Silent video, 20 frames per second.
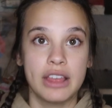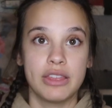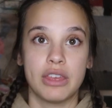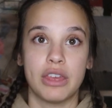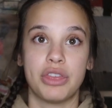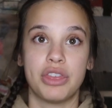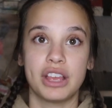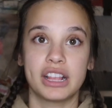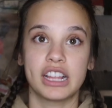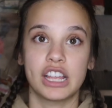the
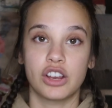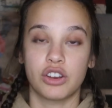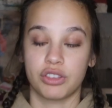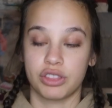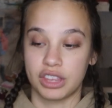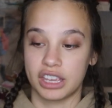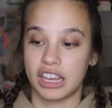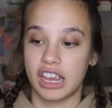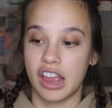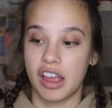thing that you're
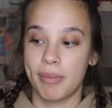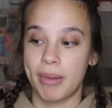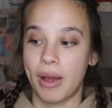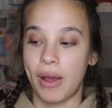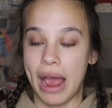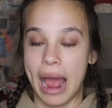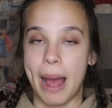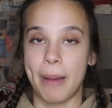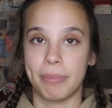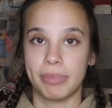thinking about
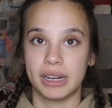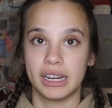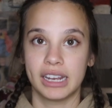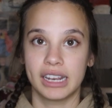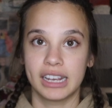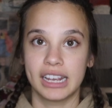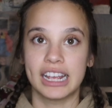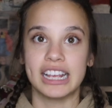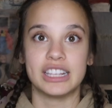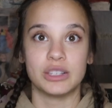
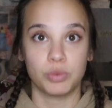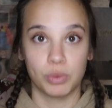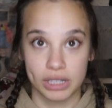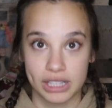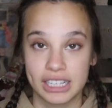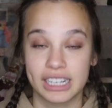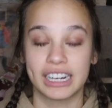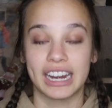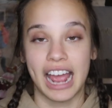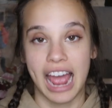happening is
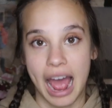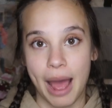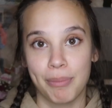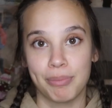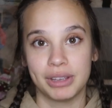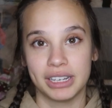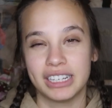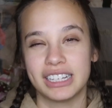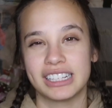what's gonna happen.